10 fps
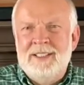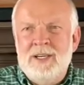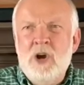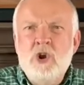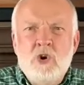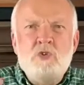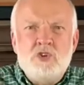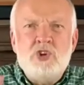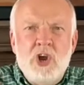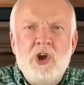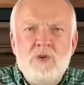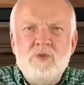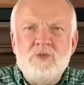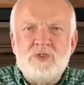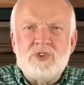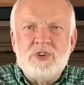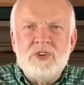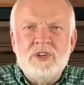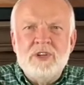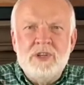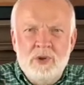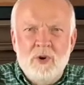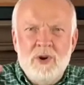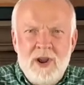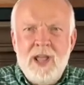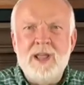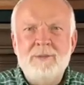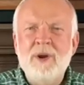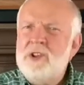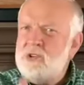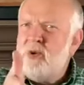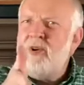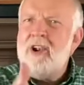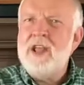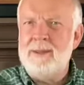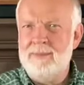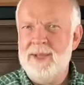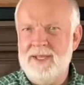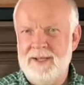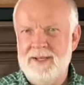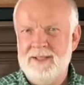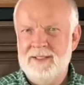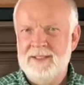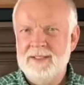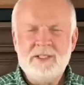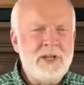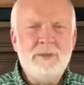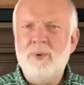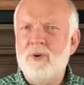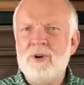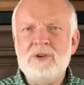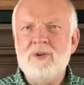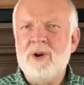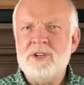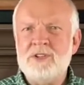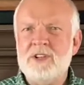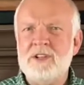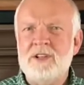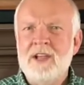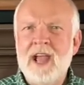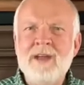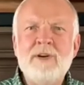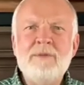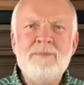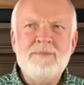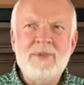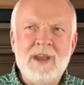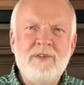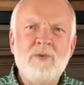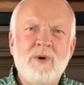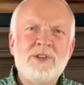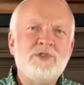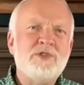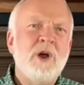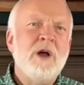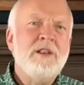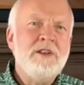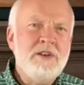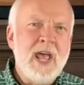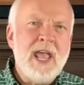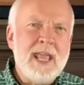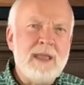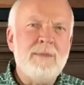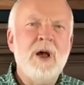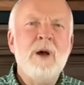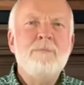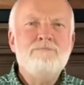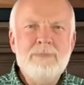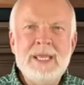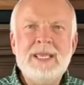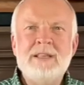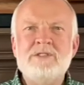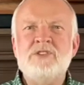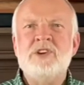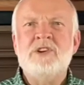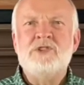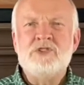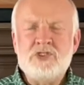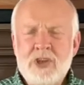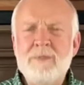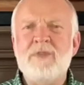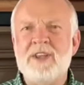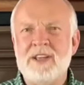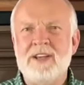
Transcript: Who chose your name? What does your name mean? That's an important question. Every, everyone's name means something.